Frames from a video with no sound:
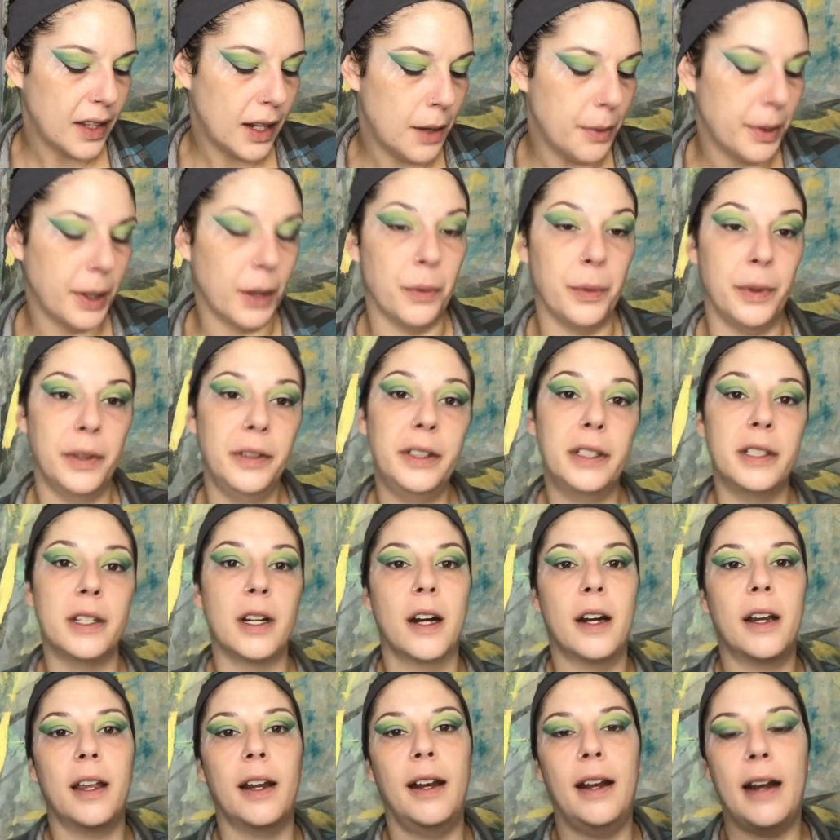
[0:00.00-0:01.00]
want to really
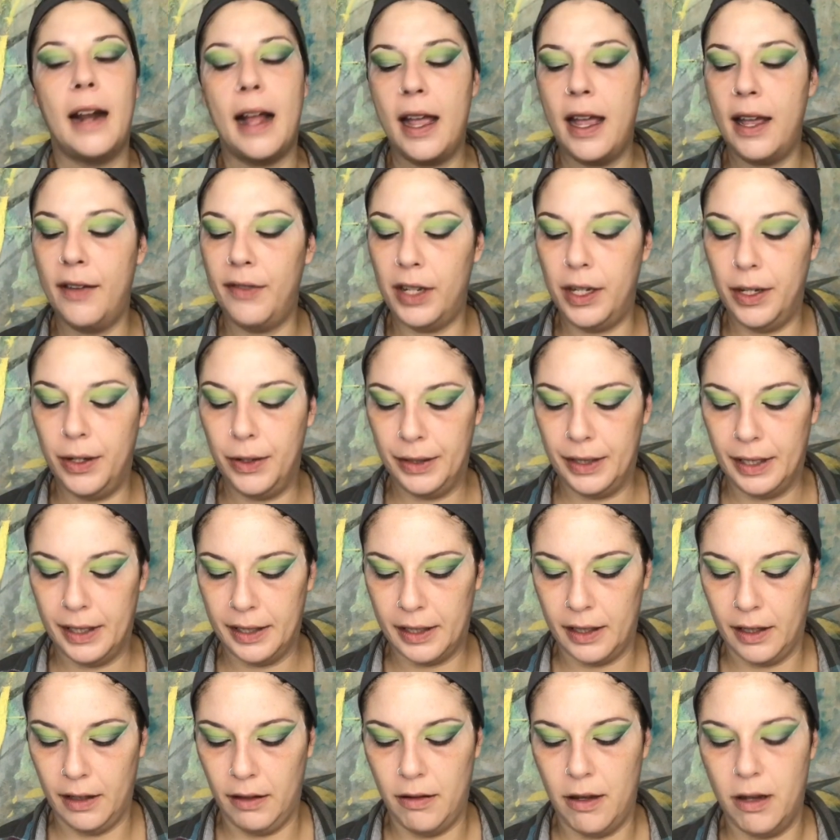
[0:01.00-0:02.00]
darken it. I haven't used this
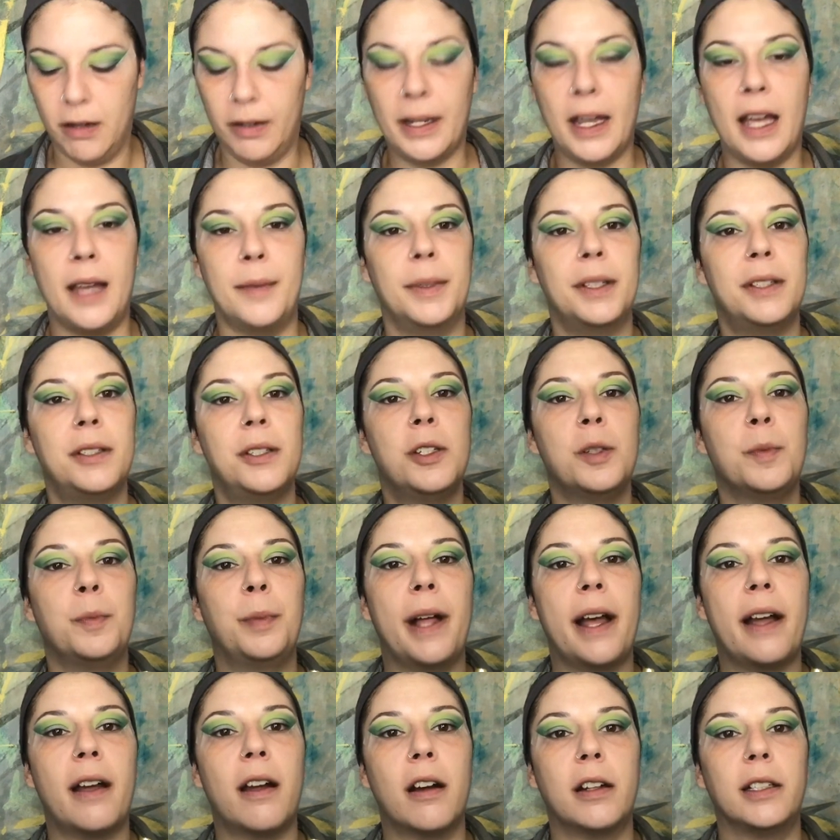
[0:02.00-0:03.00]
in a long time. Let's use
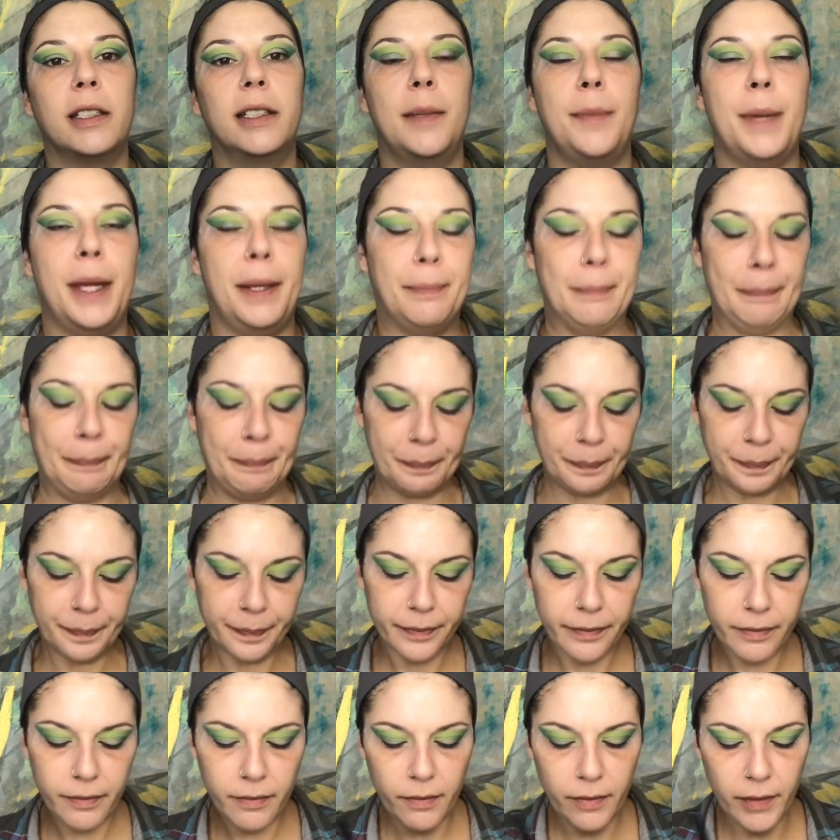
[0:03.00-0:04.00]
Black Card Limit.
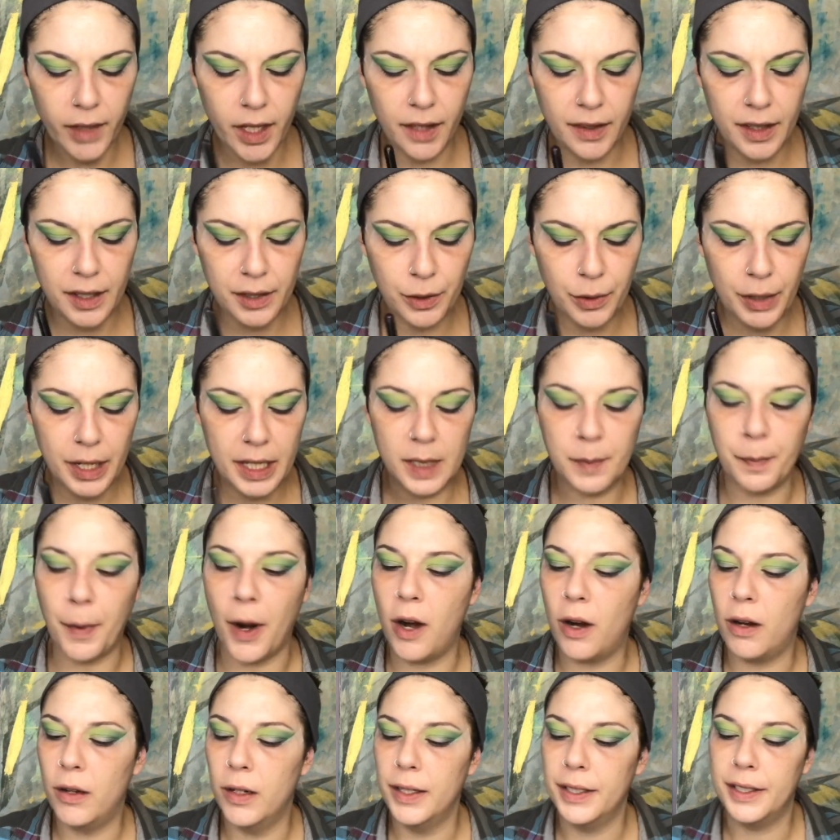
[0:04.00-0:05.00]
And these green
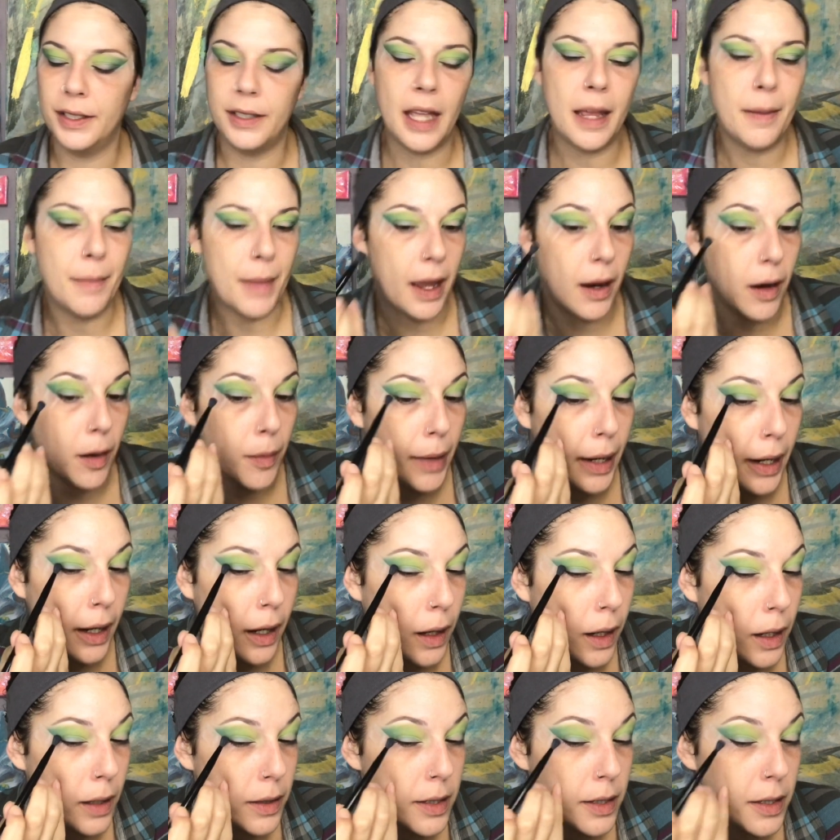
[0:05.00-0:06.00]
sparkles, they may or may
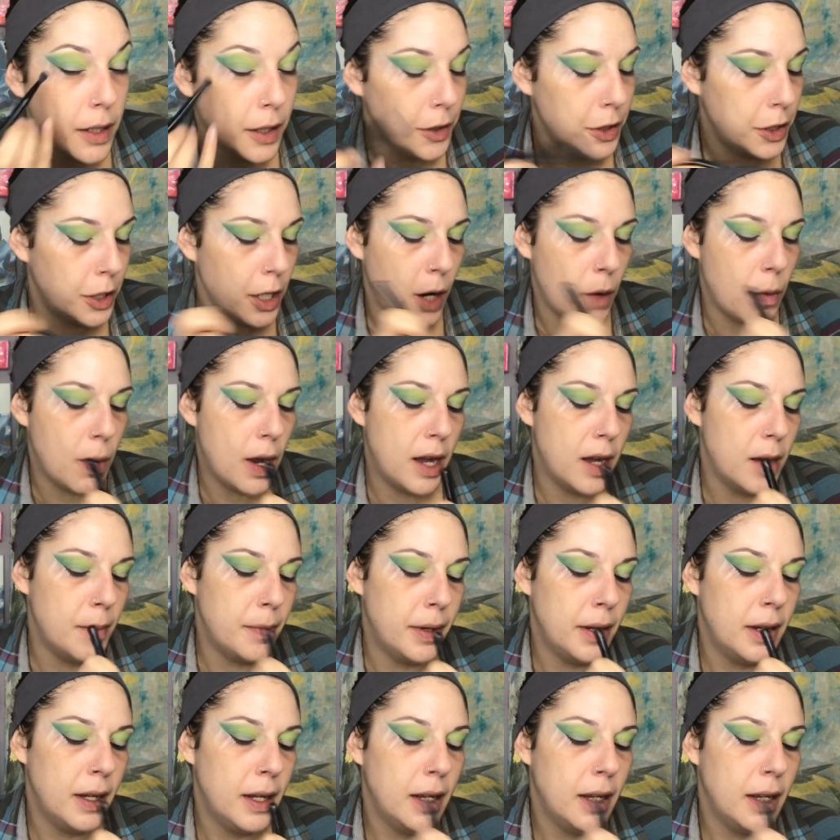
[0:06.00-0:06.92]
not still show up.